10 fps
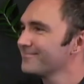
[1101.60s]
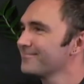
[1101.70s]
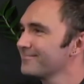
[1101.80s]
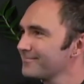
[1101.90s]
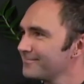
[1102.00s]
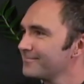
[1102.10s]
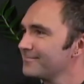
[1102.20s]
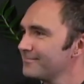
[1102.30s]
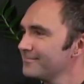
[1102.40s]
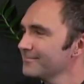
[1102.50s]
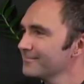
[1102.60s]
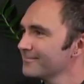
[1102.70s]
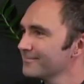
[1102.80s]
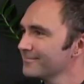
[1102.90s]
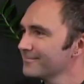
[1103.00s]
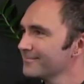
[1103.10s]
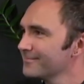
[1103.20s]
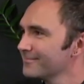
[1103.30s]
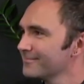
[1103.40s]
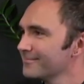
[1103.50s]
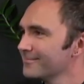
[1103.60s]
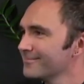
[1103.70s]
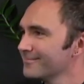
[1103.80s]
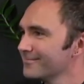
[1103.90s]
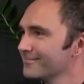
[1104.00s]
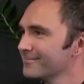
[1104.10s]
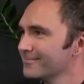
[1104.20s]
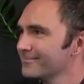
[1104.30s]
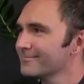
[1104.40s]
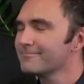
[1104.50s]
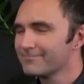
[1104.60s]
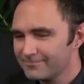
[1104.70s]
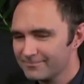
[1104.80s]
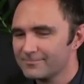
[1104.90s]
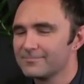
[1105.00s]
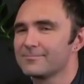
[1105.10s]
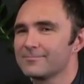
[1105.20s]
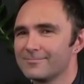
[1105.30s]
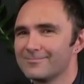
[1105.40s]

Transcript: [no speech]